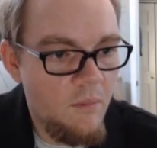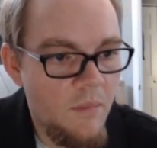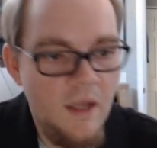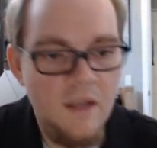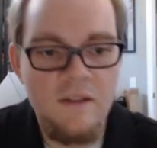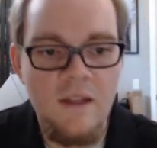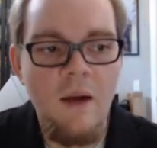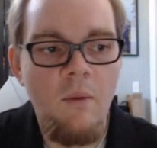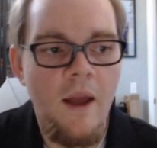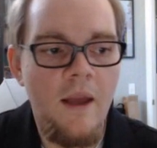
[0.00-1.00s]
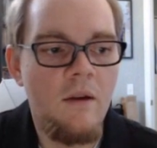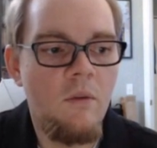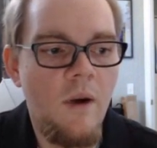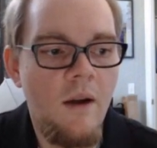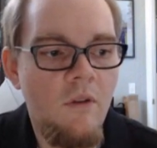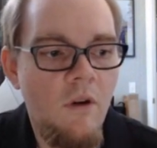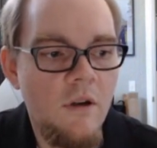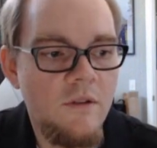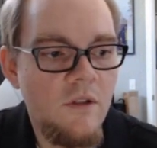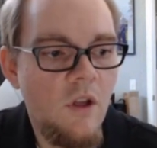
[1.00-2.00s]
because in that way, whatever
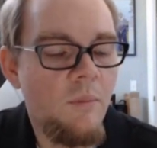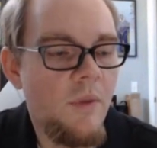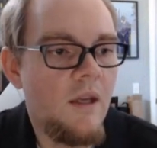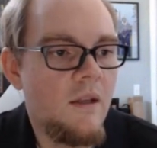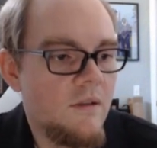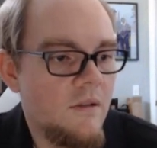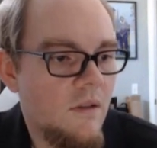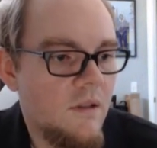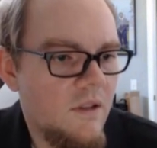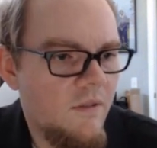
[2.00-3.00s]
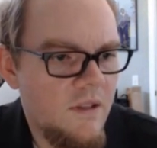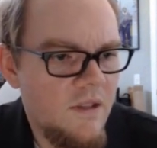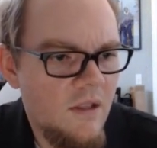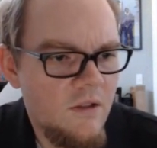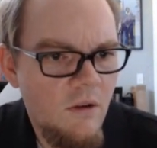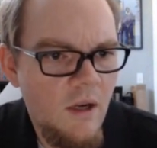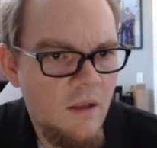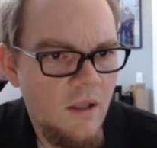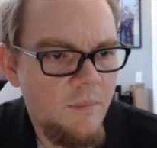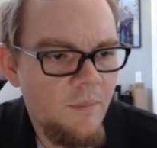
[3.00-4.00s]
our slope is, let's see if I say this
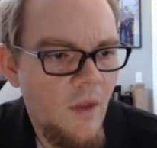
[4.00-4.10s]
correctly,